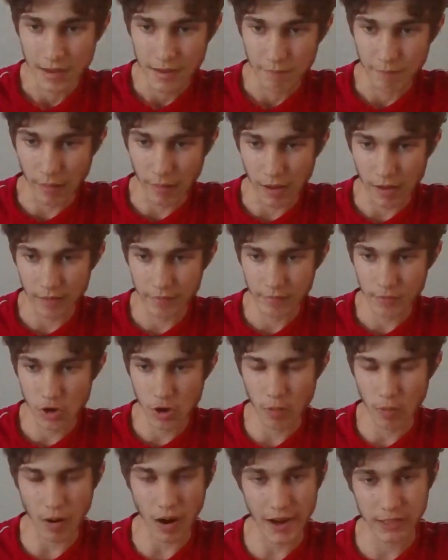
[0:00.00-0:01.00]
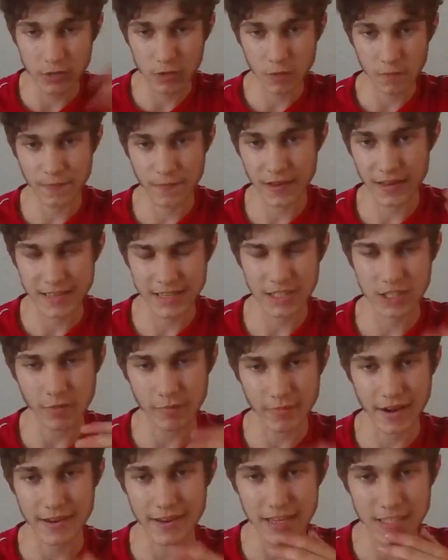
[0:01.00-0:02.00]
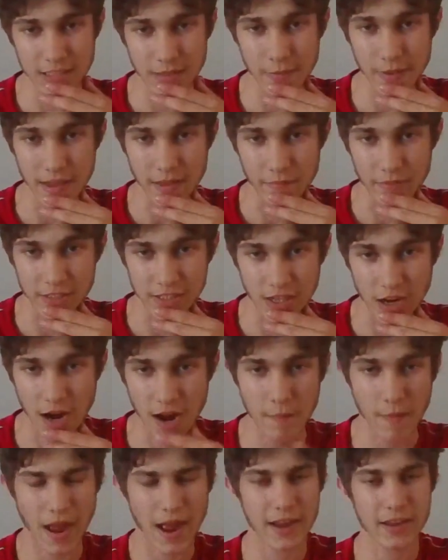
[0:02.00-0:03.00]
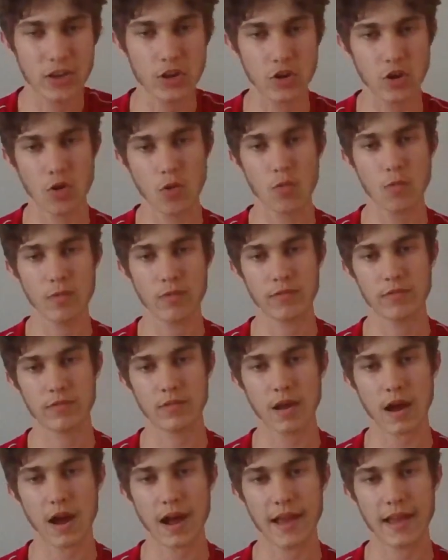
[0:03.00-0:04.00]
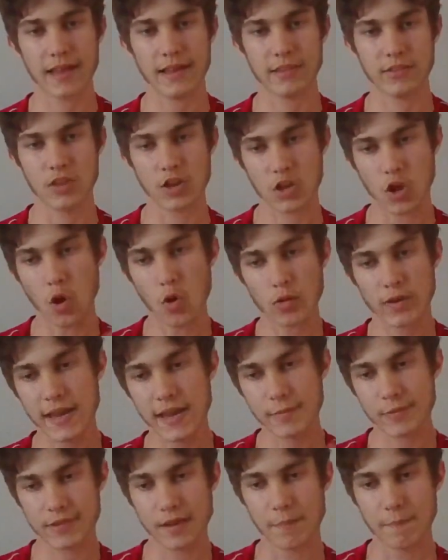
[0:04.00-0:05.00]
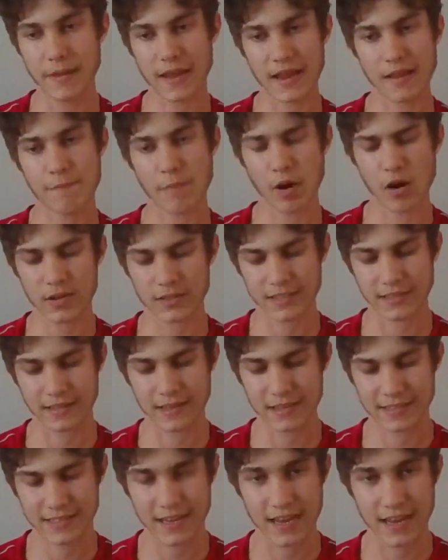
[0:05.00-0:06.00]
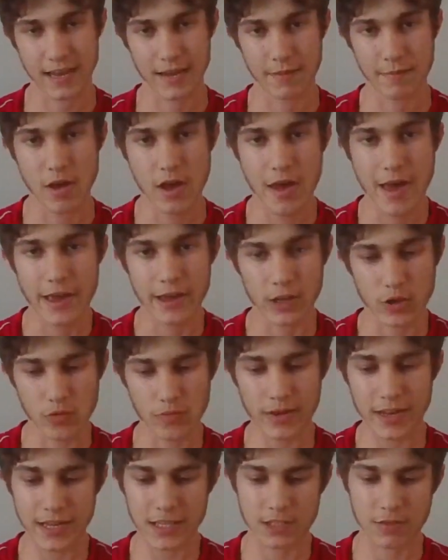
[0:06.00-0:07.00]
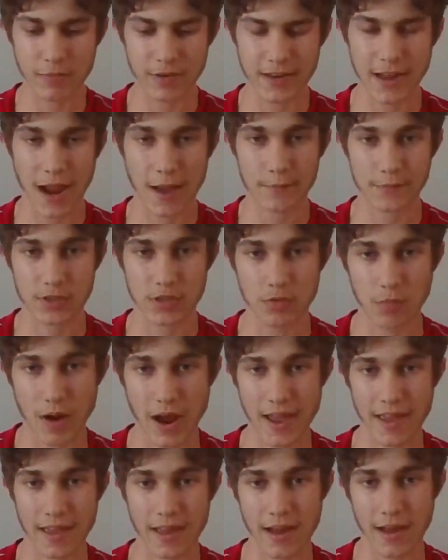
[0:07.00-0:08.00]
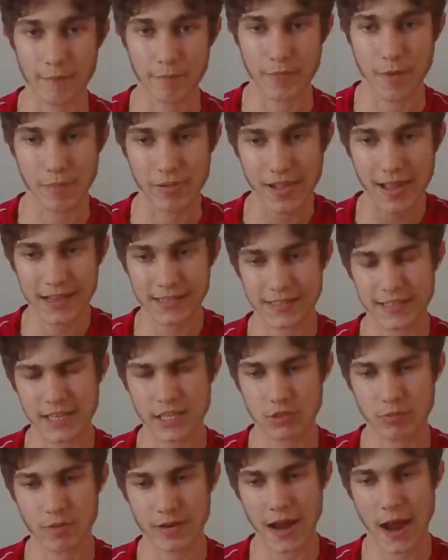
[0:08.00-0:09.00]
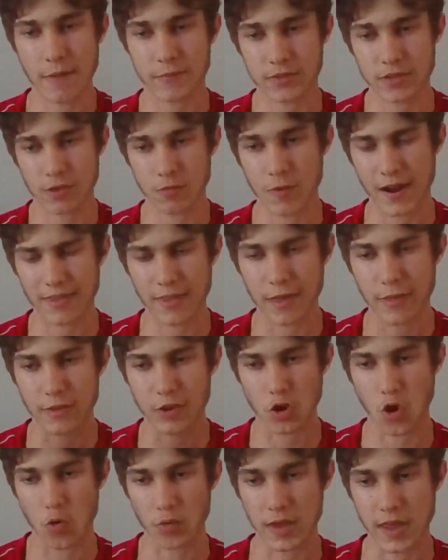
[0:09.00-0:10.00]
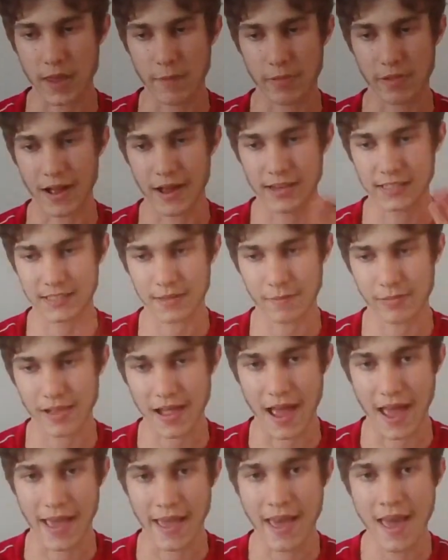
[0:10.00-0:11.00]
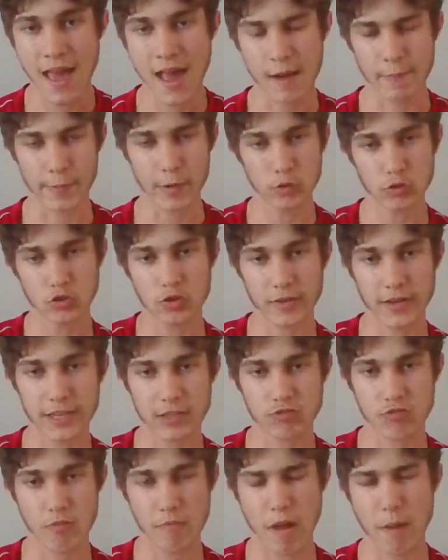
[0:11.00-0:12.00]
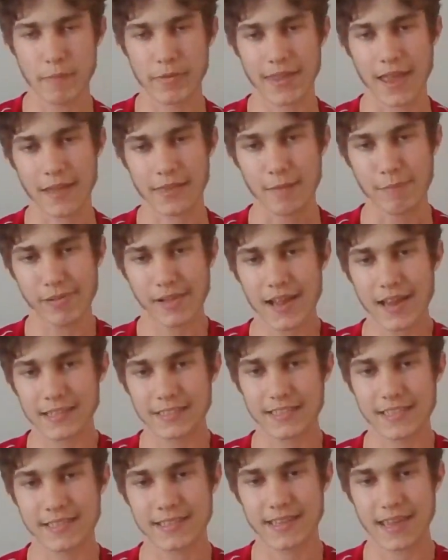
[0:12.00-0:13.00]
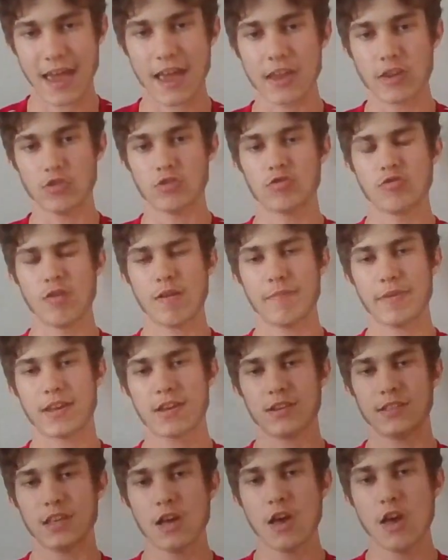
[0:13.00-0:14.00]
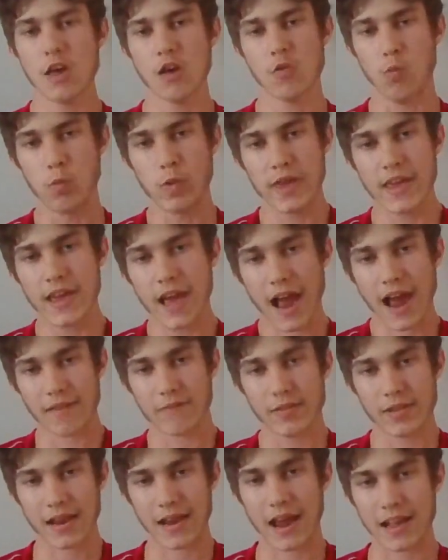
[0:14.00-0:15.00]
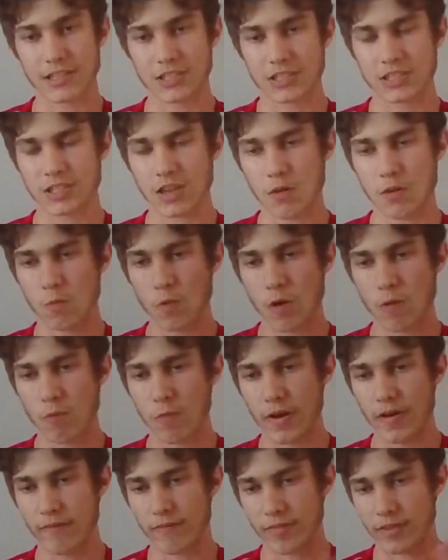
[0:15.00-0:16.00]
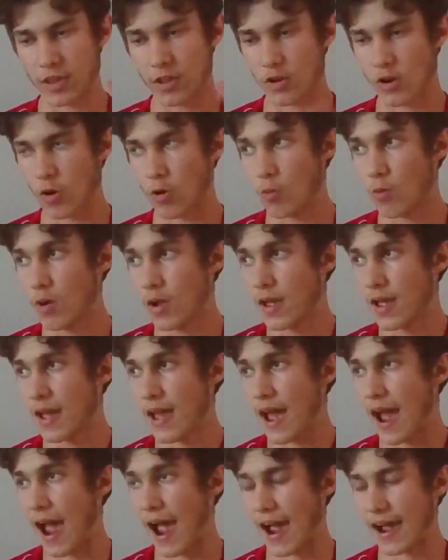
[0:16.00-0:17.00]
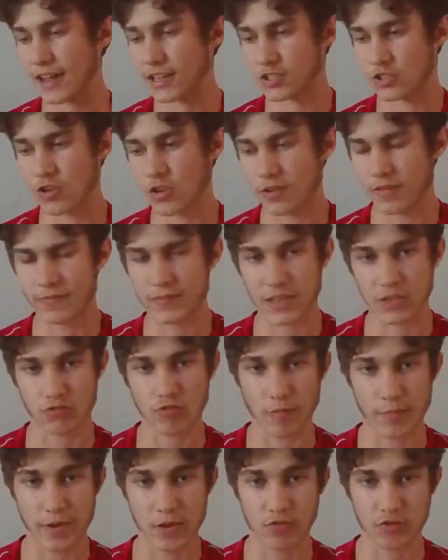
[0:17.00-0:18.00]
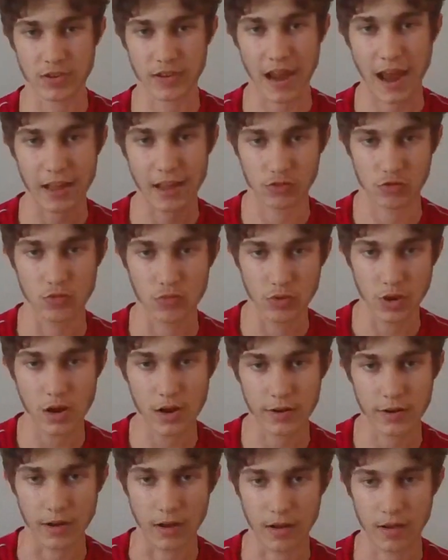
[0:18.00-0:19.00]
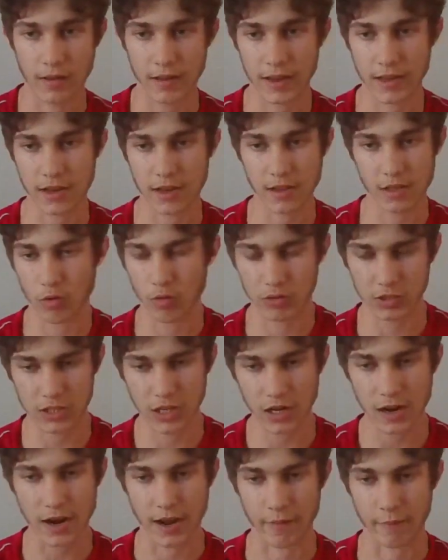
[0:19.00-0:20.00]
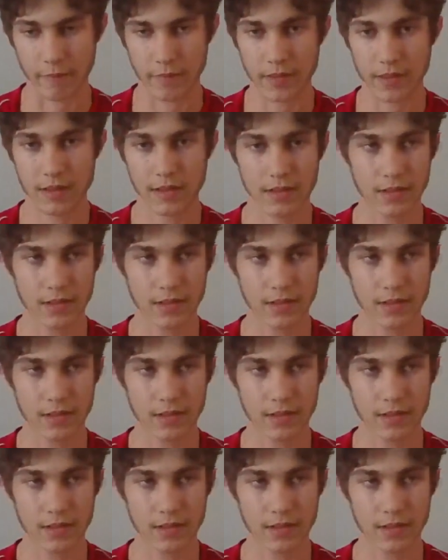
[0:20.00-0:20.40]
But, you know, I do think he's someone that needs to be given time. And, you know, the goalkeeper's a big part in a team. You need to adapt to the way uh, the players need to adapt to the way that the goalkeeper likes to play, and we also need to remember that the players need to get used to it because we haven't had someone with you know as good of distribution as Onana in a long time.